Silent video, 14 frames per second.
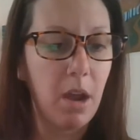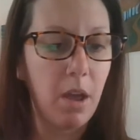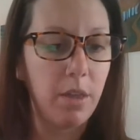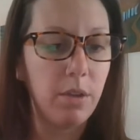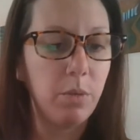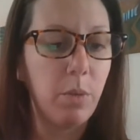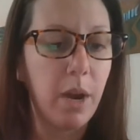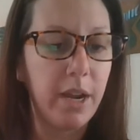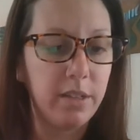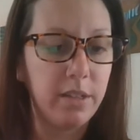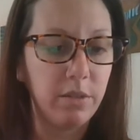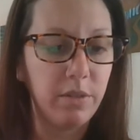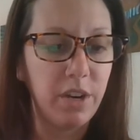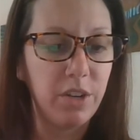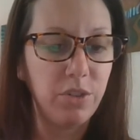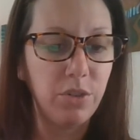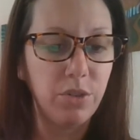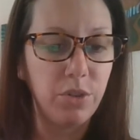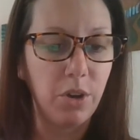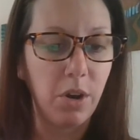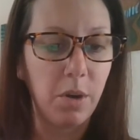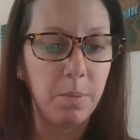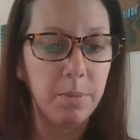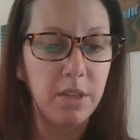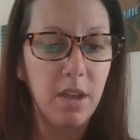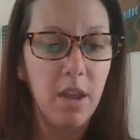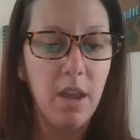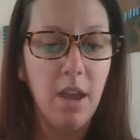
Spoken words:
other whites in racial terms,